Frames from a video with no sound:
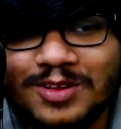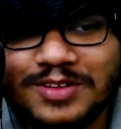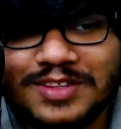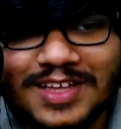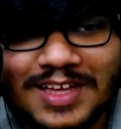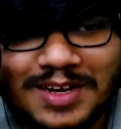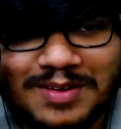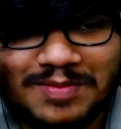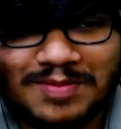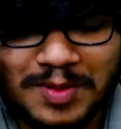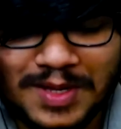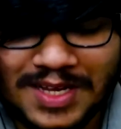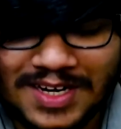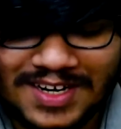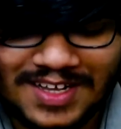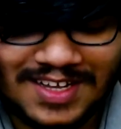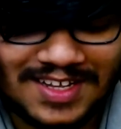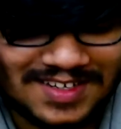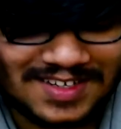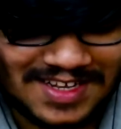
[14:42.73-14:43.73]
headbutt.
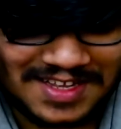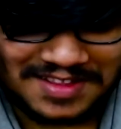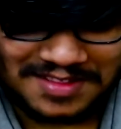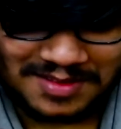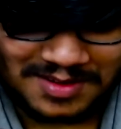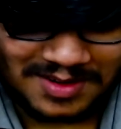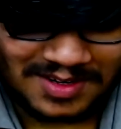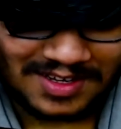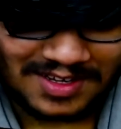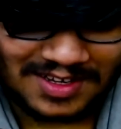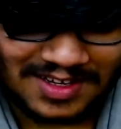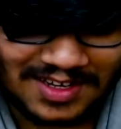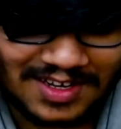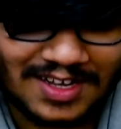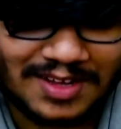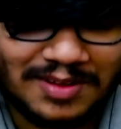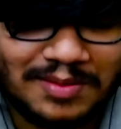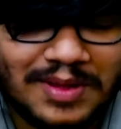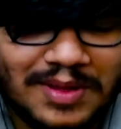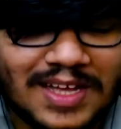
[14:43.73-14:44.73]

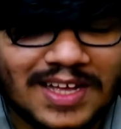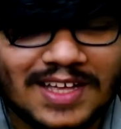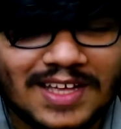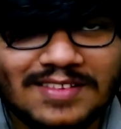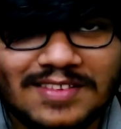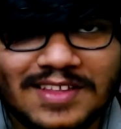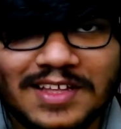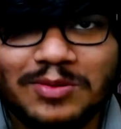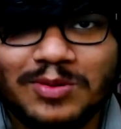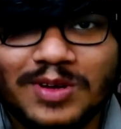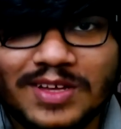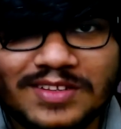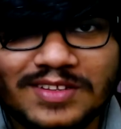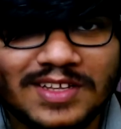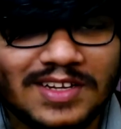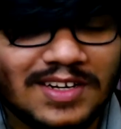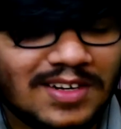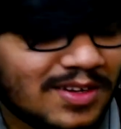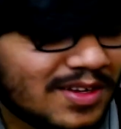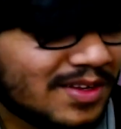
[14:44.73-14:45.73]
Tanjiro, I guess he
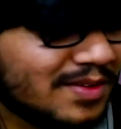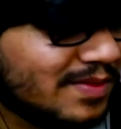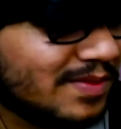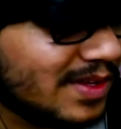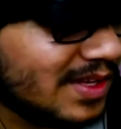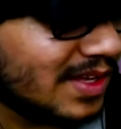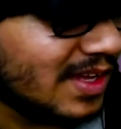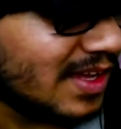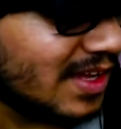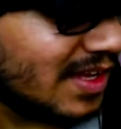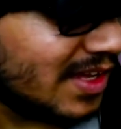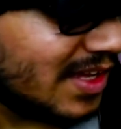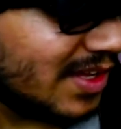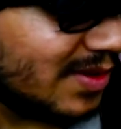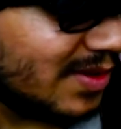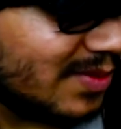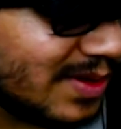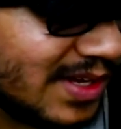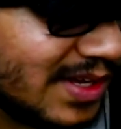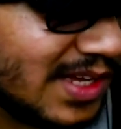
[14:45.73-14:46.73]
wasn't looking for... He
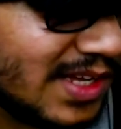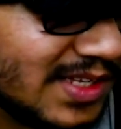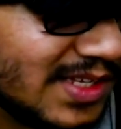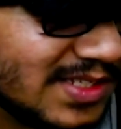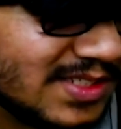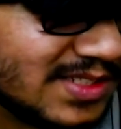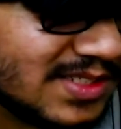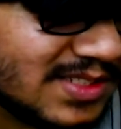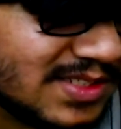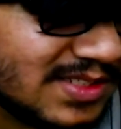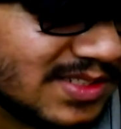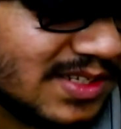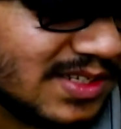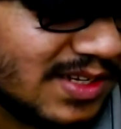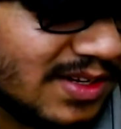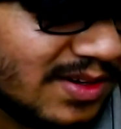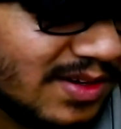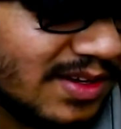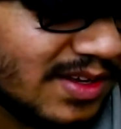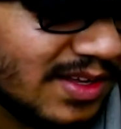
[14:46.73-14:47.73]
was...
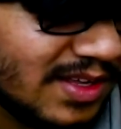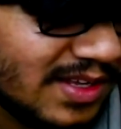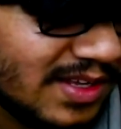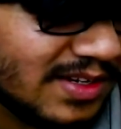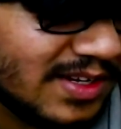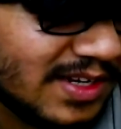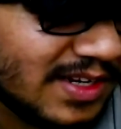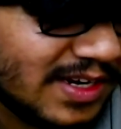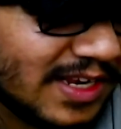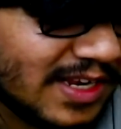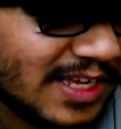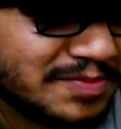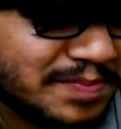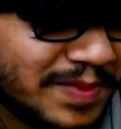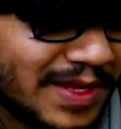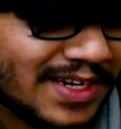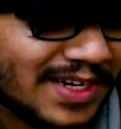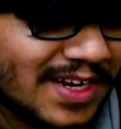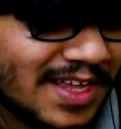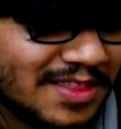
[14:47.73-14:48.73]
He didn't
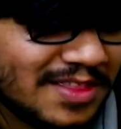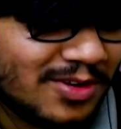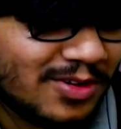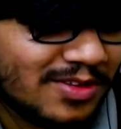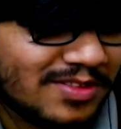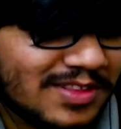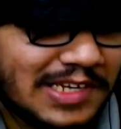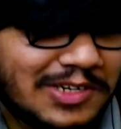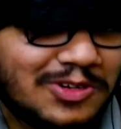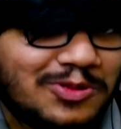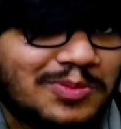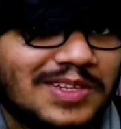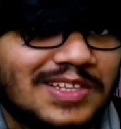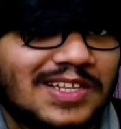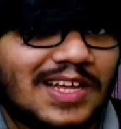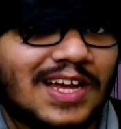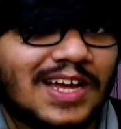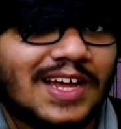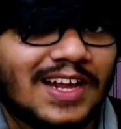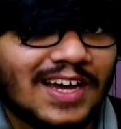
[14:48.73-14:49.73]
expect Tanjiro's set to be
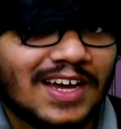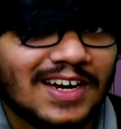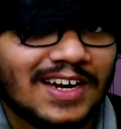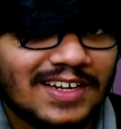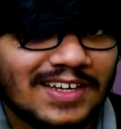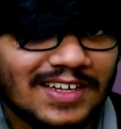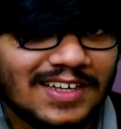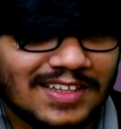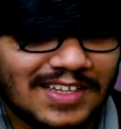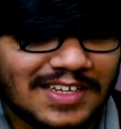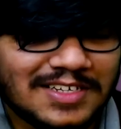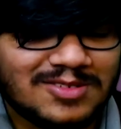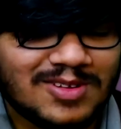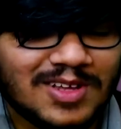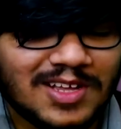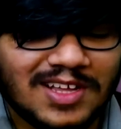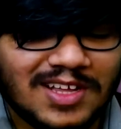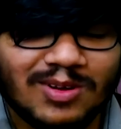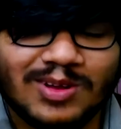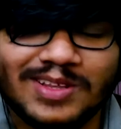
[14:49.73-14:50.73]
that hard. That's why
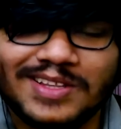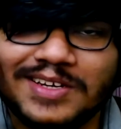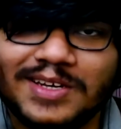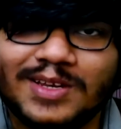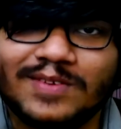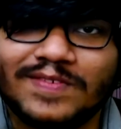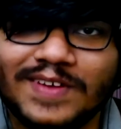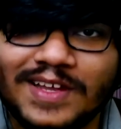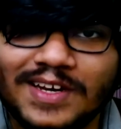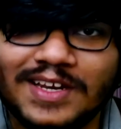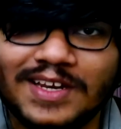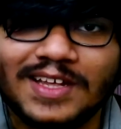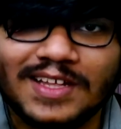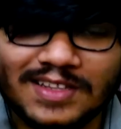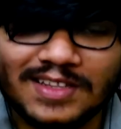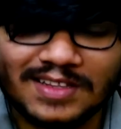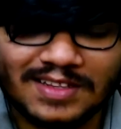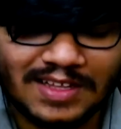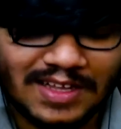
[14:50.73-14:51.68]
he wasn't defending